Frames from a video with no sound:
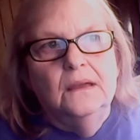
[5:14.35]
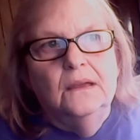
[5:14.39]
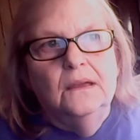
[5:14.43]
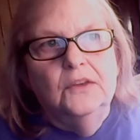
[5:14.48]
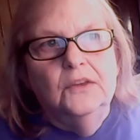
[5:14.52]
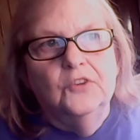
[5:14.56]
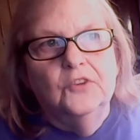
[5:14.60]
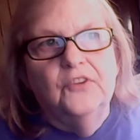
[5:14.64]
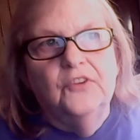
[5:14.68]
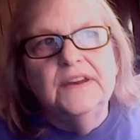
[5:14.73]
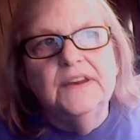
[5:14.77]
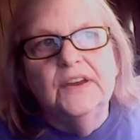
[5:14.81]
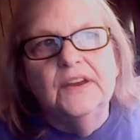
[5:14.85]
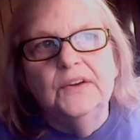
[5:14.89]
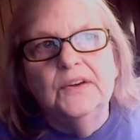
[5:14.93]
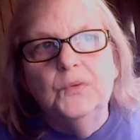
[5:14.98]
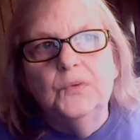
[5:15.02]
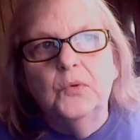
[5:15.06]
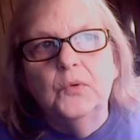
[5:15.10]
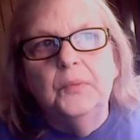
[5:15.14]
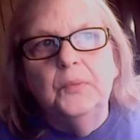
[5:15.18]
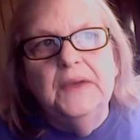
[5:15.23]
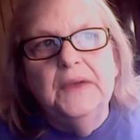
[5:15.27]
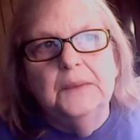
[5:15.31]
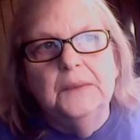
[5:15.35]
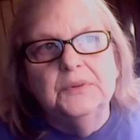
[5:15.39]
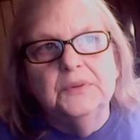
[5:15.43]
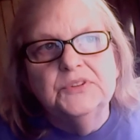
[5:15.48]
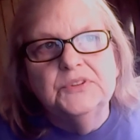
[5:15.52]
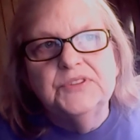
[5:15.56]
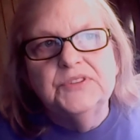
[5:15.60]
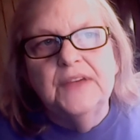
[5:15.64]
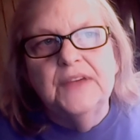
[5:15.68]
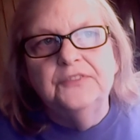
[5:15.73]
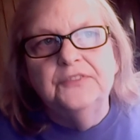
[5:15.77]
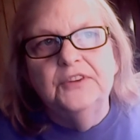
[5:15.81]
Your veterinarian will be able to
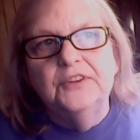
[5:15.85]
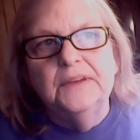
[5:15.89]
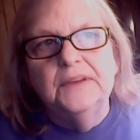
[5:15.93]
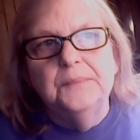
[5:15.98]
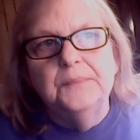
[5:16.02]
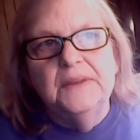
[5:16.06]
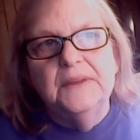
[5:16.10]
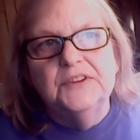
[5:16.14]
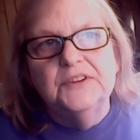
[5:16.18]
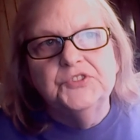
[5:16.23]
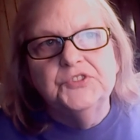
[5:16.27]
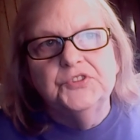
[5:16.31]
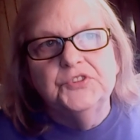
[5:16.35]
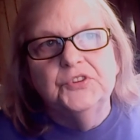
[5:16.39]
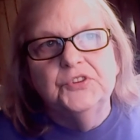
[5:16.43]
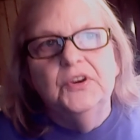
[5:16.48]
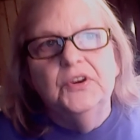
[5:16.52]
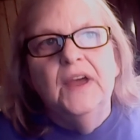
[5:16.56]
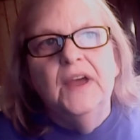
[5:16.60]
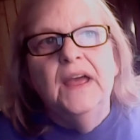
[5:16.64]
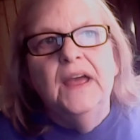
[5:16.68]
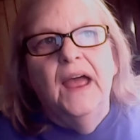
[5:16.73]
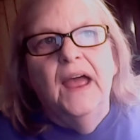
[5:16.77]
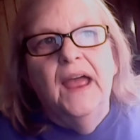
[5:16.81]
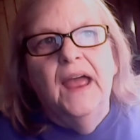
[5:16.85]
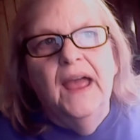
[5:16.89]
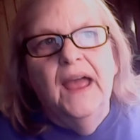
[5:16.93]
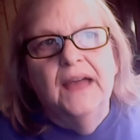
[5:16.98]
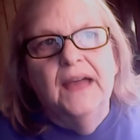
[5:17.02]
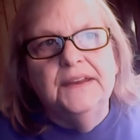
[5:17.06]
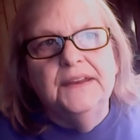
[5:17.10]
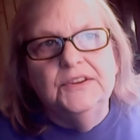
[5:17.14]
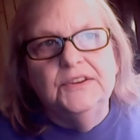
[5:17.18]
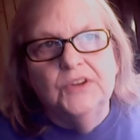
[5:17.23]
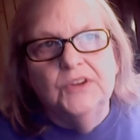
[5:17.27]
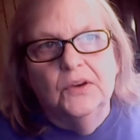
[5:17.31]
safely administer
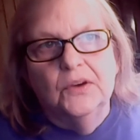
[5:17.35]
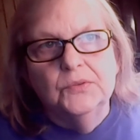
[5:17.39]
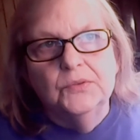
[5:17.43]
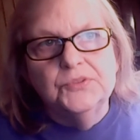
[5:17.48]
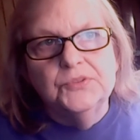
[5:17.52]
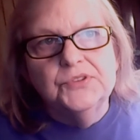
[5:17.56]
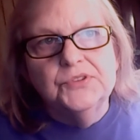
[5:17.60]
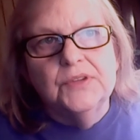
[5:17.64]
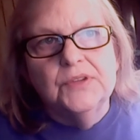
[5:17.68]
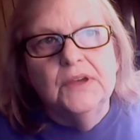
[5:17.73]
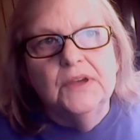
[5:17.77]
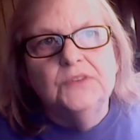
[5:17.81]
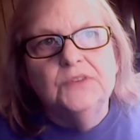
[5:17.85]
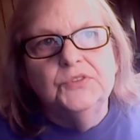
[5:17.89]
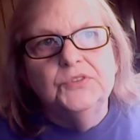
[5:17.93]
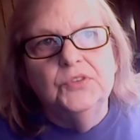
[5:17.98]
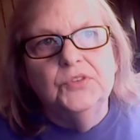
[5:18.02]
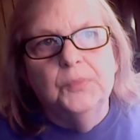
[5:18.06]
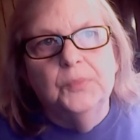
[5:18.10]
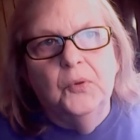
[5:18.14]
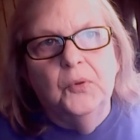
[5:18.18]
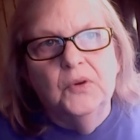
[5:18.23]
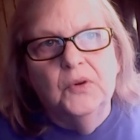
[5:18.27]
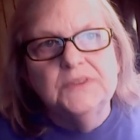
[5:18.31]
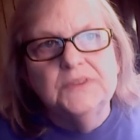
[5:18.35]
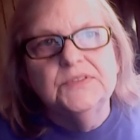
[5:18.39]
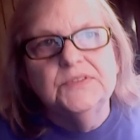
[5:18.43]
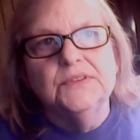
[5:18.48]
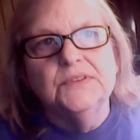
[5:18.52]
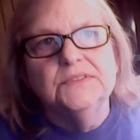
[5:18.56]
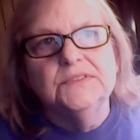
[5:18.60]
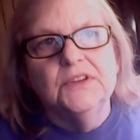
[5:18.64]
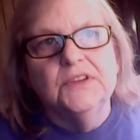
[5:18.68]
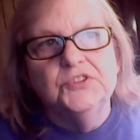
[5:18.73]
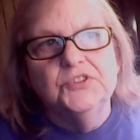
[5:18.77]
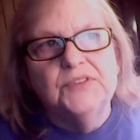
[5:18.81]
antidotes to the poison,
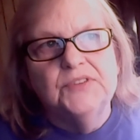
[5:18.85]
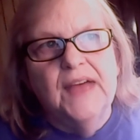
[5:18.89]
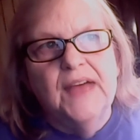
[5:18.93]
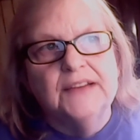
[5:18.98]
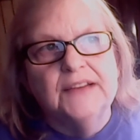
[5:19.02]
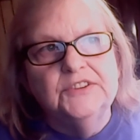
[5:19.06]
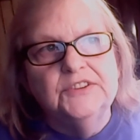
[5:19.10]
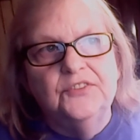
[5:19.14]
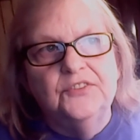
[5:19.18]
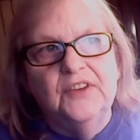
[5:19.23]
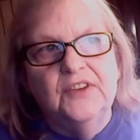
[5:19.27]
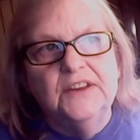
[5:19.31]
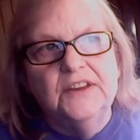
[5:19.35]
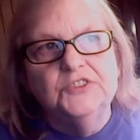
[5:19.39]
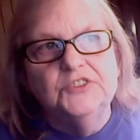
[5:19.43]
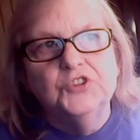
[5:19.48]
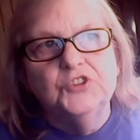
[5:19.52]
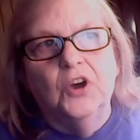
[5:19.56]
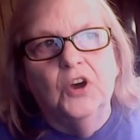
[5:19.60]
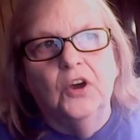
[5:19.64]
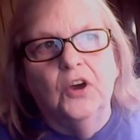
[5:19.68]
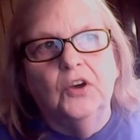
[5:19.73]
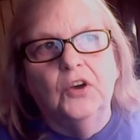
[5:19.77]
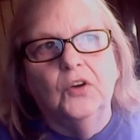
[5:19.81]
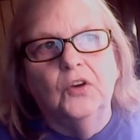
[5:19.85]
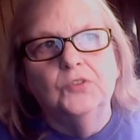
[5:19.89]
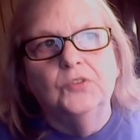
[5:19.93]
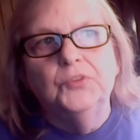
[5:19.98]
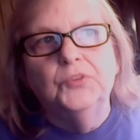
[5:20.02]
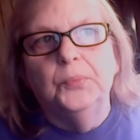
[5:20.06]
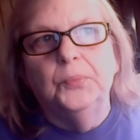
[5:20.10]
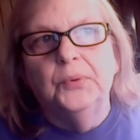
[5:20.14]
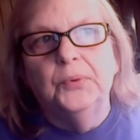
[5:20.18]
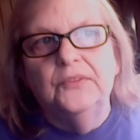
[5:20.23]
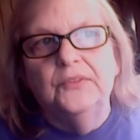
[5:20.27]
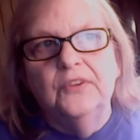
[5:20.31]
such as activated charcoal to
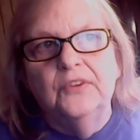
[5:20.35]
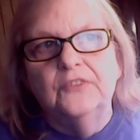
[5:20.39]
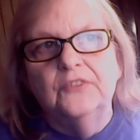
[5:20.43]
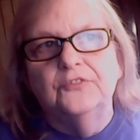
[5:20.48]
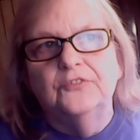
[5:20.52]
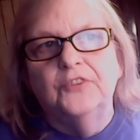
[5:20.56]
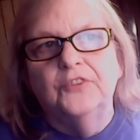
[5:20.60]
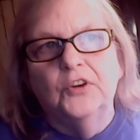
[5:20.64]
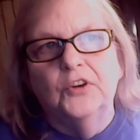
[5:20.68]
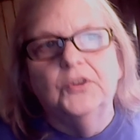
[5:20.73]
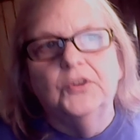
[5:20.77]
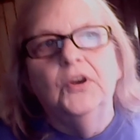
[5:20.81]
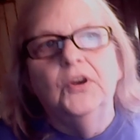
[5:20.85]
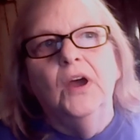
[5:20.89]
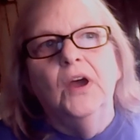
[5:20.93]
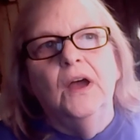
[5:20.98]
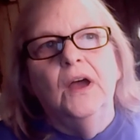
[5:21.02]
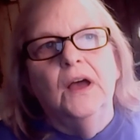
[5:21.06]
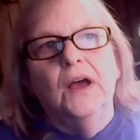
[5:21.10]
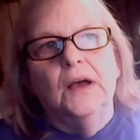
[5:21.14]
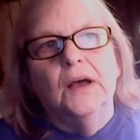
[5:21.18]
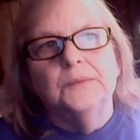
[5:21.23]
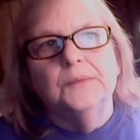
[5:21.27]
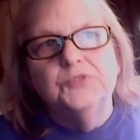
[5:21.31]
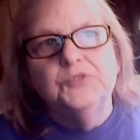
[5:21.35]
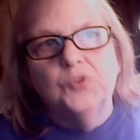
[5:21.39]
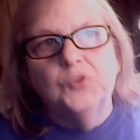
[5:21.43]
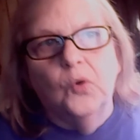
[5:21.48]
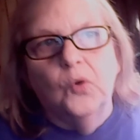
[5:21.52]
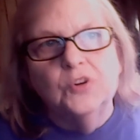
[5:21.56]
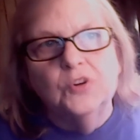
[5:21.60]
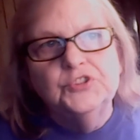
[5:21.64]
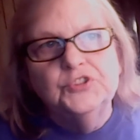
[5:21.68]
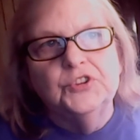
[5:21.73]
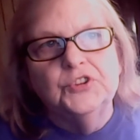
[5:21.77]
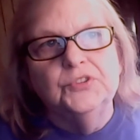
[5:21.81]
prevent further
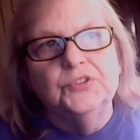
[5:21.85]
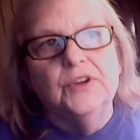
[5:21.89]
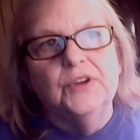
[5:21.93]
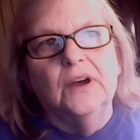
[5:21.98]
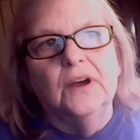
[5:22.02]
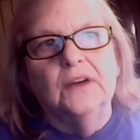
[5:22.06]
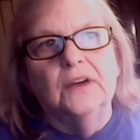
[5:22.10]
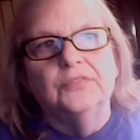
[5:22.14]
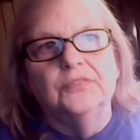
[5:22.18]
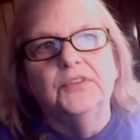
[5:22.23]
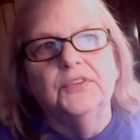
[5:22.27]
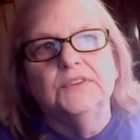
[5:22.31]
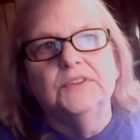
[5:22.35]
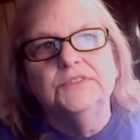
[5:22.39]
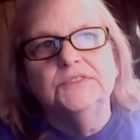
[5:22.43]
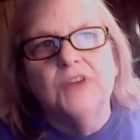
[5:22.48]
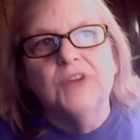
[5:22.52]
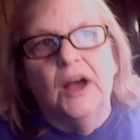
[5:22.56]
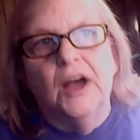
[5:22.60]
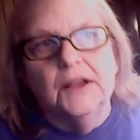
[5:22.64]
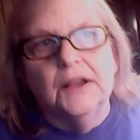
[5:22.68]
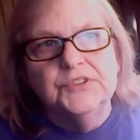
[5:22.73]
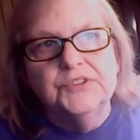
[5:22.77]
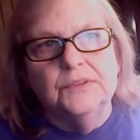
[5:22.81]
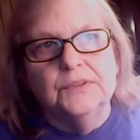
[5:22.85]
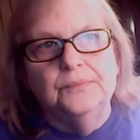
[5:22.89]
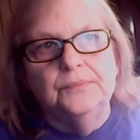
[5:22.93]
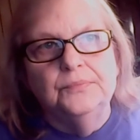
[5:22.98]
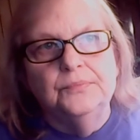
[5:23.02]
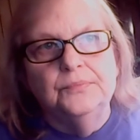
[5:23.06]
absorption of the toxin.